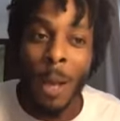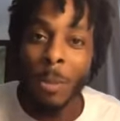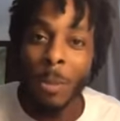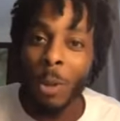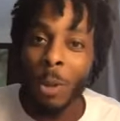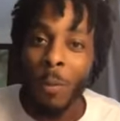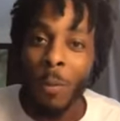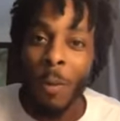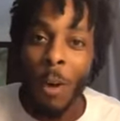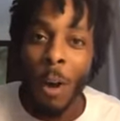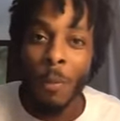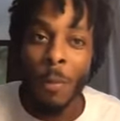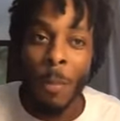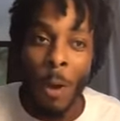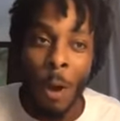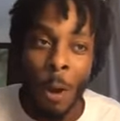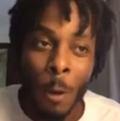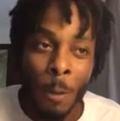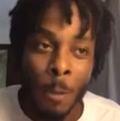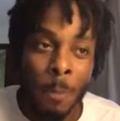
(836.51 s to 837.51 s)
I'm too far from
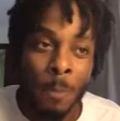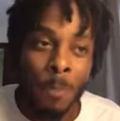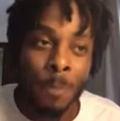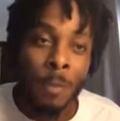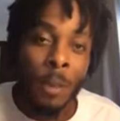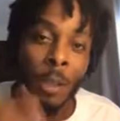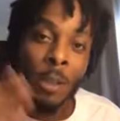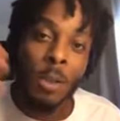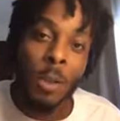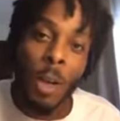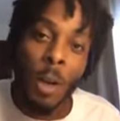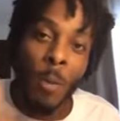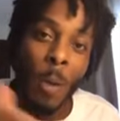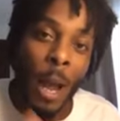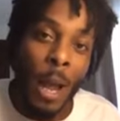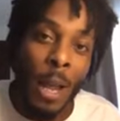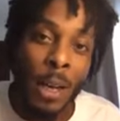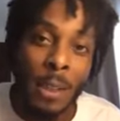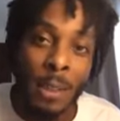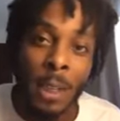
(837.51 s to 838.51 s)
home. So anyway,
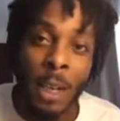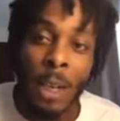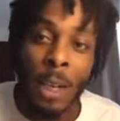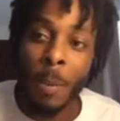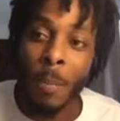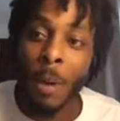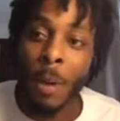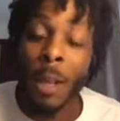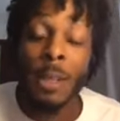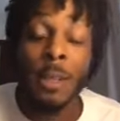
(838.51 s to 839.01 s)
I entertained the brother,